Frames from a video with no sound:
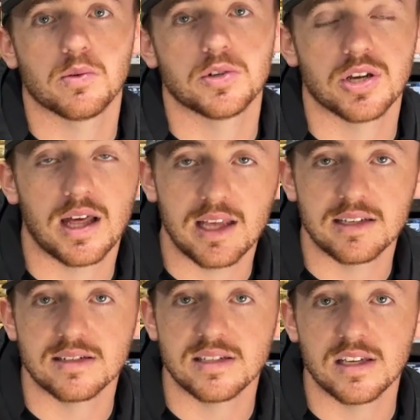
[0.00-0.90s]
which I like
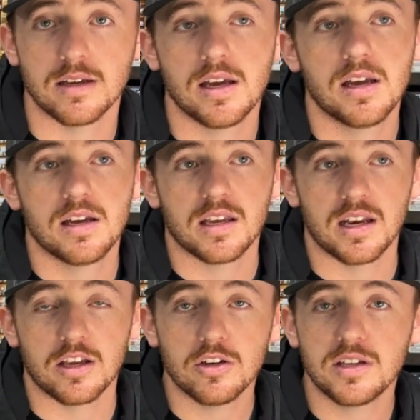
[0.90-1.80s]
to see.
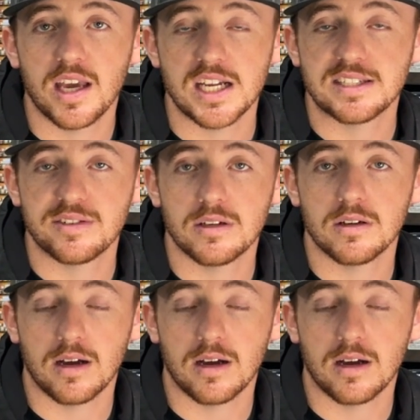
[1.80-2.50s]
Getting good case fill